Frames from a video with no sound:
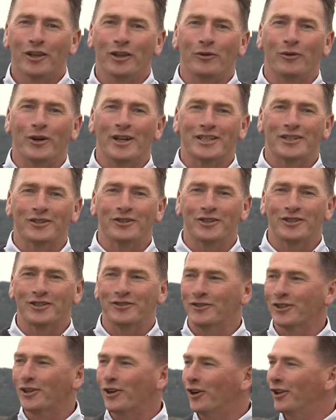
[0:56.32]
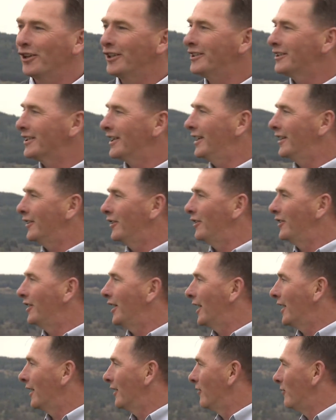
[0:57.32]
the west coast of Scotland, on the
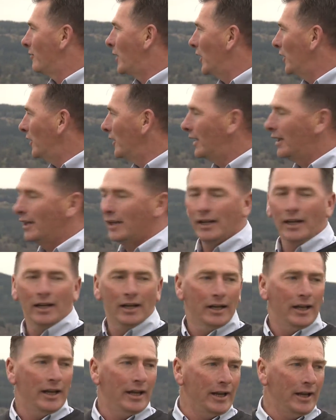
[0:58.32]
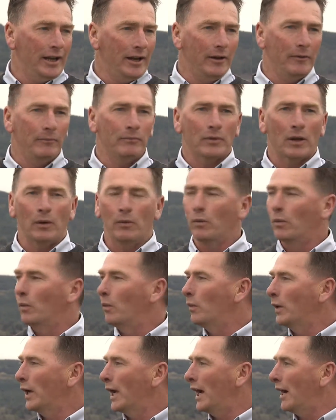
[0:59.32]
Isle of Mull. Um,
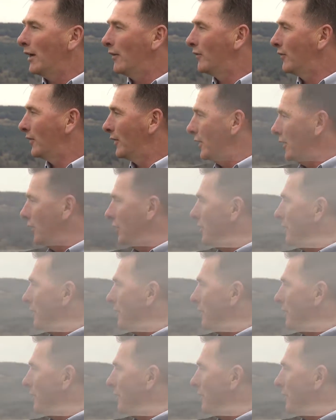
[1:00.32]
we have on